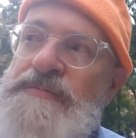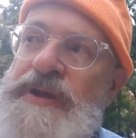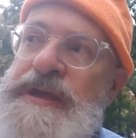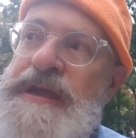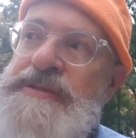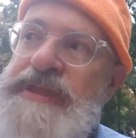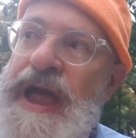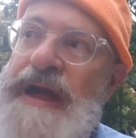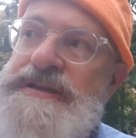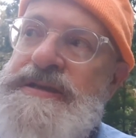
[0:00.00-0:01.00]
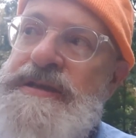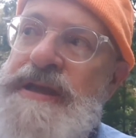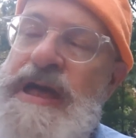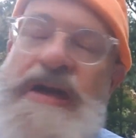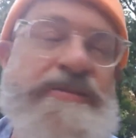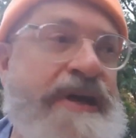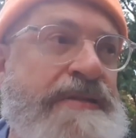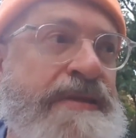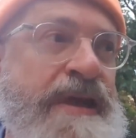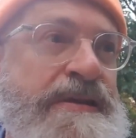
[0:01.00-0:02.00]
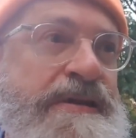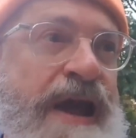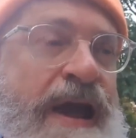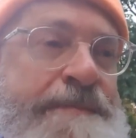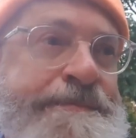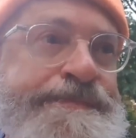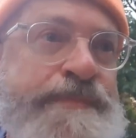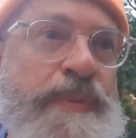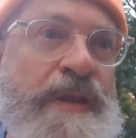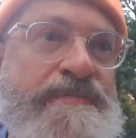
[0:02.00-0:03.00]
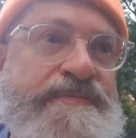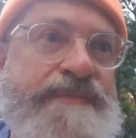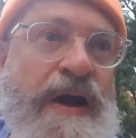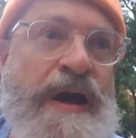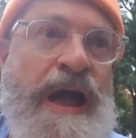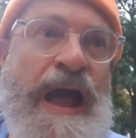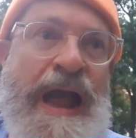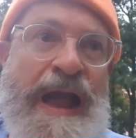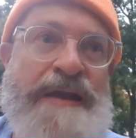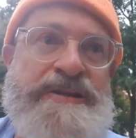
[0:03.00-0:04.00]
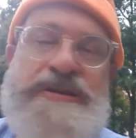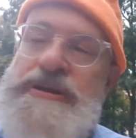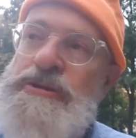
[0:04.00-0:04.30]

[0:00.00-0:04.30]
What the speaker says: they hit that, then they can fire at